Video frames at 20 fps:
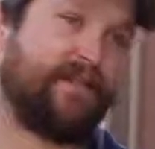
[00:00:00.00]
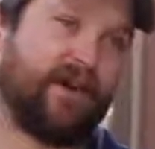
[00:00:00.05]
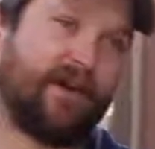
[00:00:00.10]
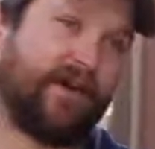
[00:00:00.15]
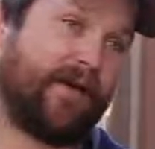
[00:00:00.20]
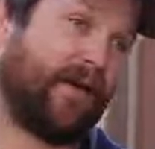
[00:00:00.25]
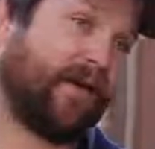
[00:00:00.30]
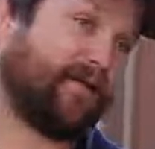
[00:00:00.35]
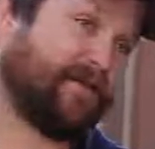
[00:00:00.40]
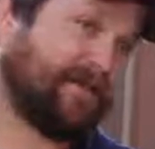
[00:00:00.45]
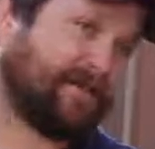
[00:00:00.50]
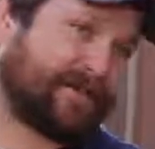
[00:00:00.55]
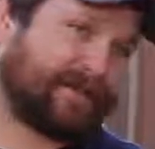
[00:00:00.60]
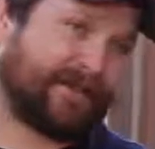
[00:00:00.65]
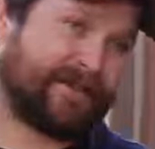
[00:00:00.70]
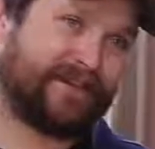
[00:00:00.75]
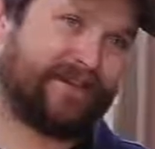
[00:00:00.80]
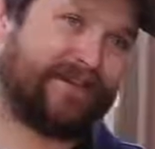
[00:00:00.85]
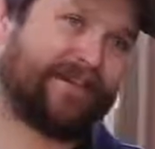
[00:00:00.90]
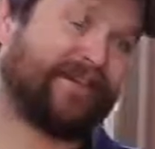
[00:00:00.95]
No, I would
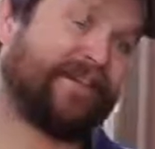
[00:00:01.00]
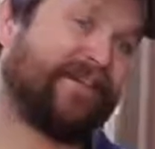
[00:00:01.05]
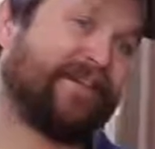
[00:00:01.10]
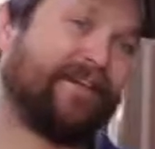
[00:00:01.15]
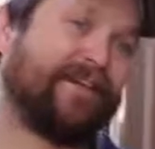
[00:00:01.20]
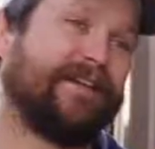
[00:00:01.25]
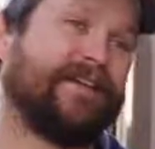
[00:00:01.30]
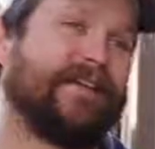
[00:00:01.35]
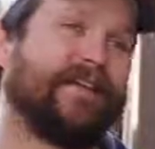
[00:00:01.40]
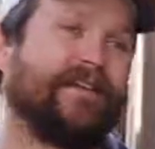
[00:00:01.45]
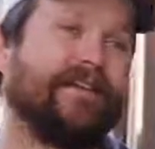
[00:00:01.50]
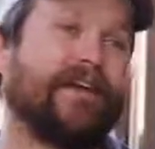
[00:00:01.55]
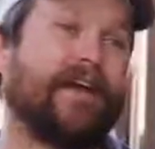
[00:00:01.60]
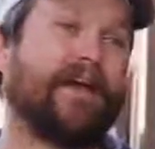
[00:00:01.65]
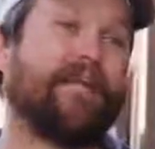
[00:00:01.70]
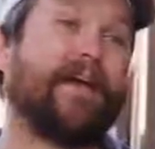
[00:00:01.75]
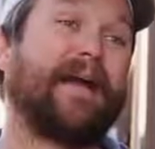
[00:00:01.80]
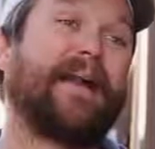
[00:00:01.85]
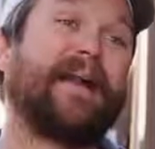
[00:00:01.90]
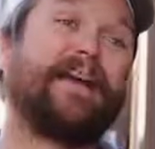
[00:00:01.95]
still,
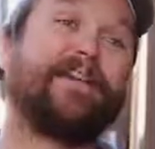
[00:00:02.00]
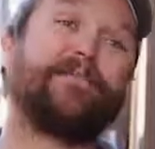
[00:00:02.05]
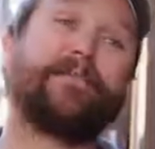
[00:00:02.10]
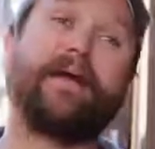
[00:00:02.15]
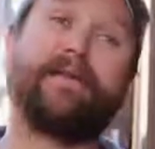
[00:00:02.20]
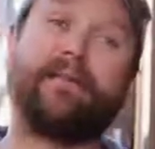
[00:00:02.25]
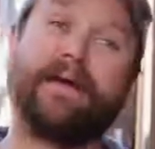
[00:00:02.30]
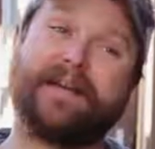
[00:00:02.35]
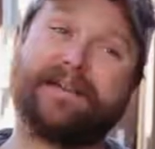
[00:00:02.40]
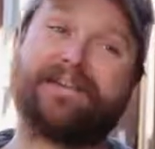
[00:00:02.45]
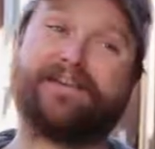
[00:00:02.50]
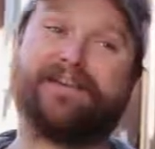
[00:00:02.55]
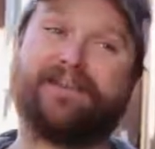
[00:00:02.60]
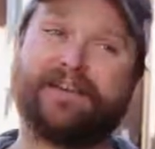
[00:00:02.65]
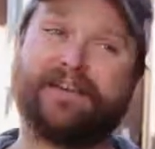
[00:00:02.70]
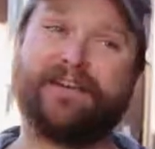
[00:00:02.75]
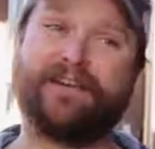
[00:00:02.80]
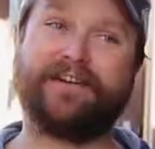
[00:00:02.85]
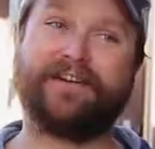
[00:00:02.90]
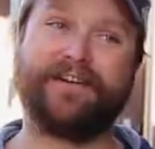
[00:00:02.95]
I might hedge my bets a
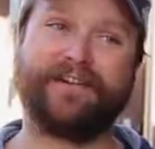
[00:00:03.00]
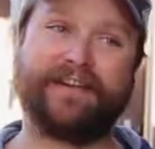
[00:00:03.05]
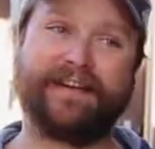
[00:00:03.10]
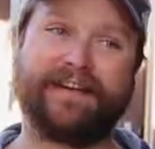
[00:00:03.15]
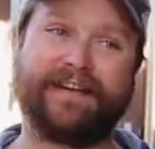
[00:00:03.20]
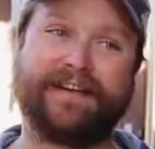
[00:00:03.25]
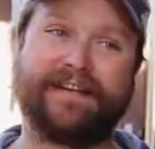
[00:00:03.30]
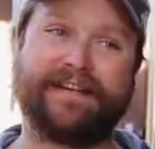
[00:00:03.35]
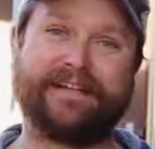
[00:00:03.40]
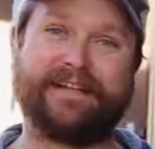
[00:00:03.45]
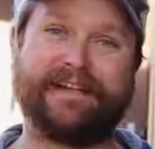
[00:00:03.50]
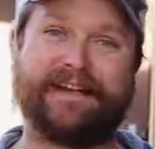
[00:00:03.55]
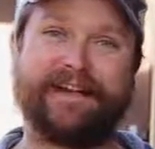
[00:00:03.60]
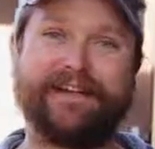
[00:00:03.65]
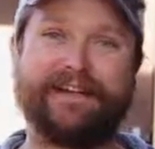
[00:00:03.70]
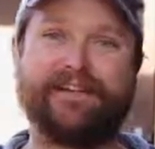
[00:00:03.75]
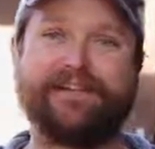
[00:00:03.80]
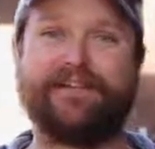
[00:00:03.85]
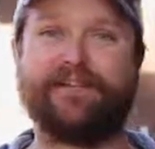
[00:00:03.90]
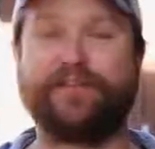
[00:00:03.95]
little and
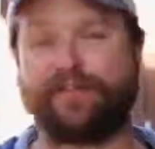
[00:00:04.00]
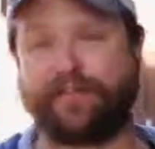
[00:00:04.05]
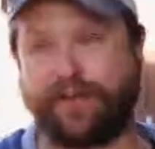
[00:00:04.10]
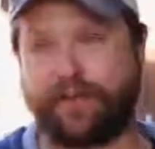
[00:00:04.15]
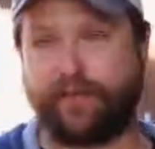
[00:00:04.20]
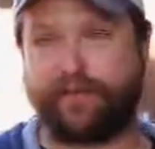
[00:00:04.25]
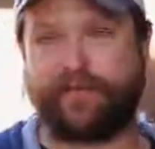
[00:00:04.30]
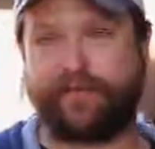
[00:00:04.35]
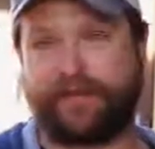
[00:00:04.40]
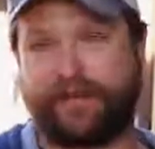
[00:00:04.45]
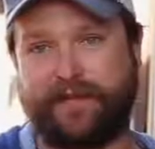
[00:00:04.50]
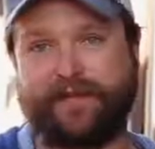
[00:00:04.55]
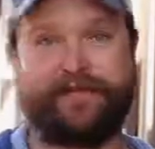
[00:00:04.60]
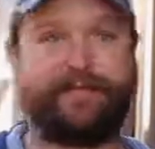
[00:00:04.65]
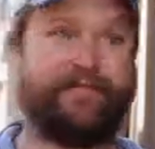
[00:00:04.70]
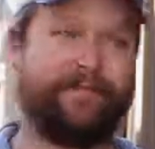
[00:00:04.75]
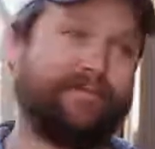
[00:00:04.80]
do some of it